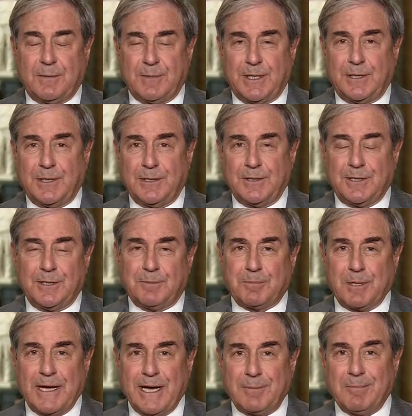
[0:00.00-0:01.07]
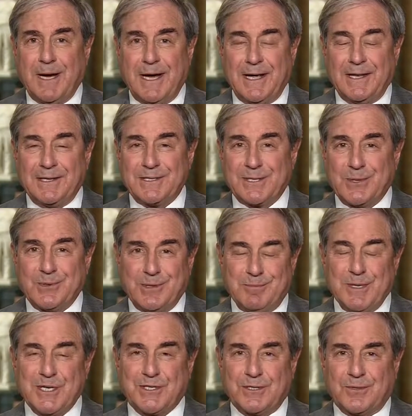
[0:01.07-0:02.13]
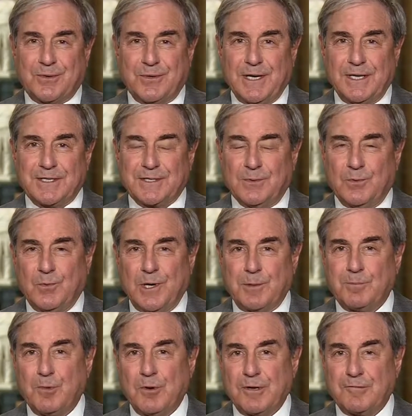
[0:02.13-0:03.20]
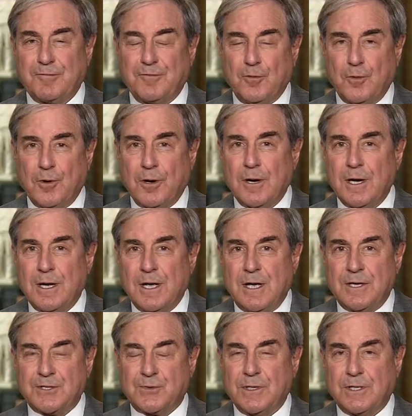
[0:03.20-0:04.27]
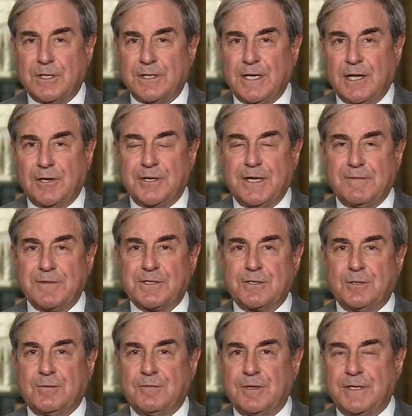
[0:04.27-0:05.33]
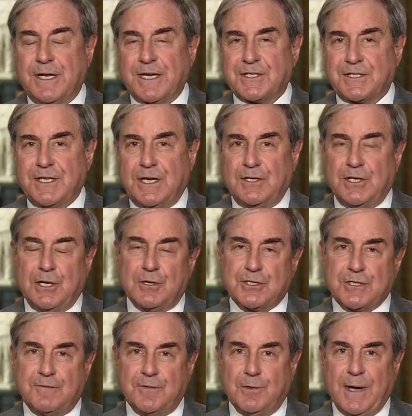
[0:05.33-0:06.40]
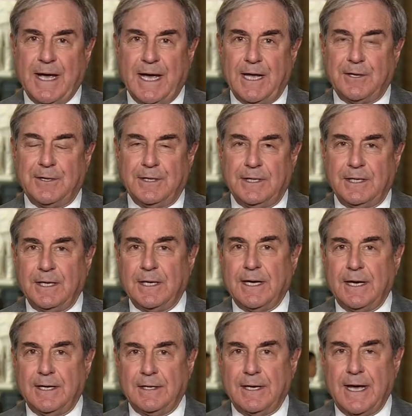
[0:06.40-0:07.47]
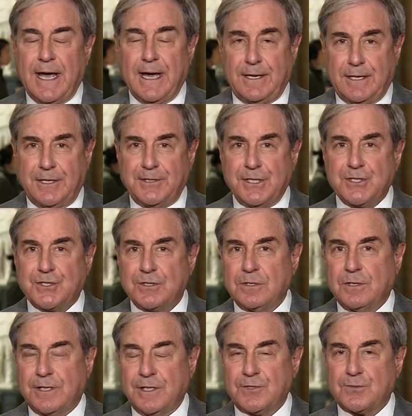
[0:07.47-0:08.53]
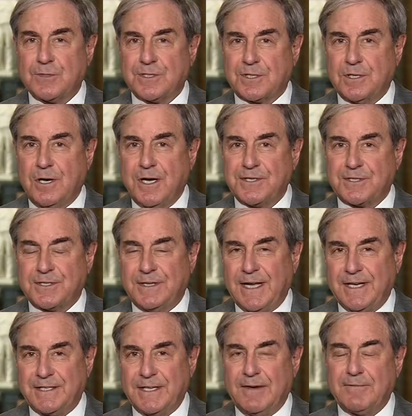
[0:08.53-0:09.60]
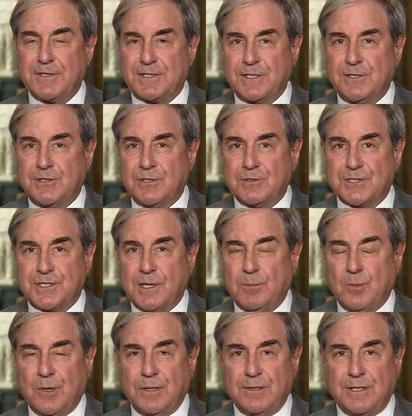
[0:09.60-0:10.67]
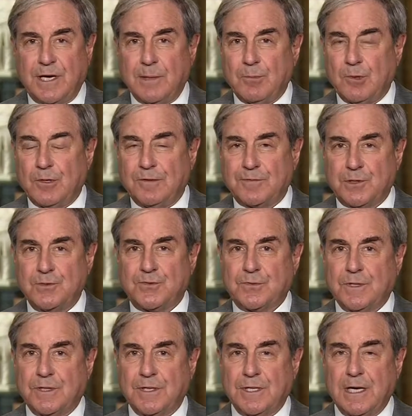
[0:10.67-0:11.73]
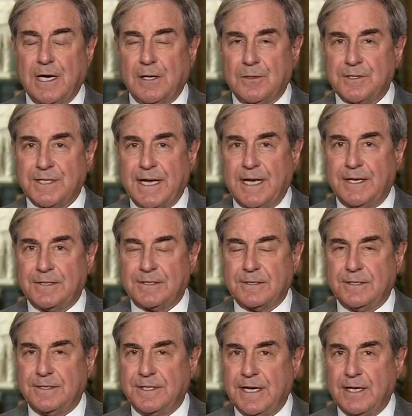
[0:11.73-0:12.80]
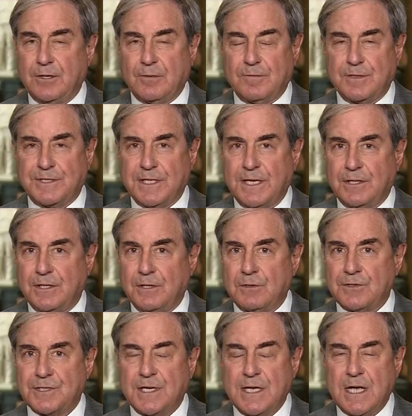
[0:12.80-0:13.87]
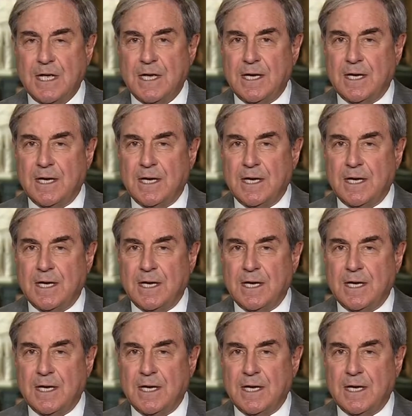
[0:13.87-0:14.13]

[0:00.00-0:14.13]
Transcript: I mean, the, the plan by its own admission creates a $1.4 trillion deficit over the next 10 years. If you add the uh, additional interest cost to that deficit, you're somewhere in the neighborhood of $2 trillion added to the debt over 10 years.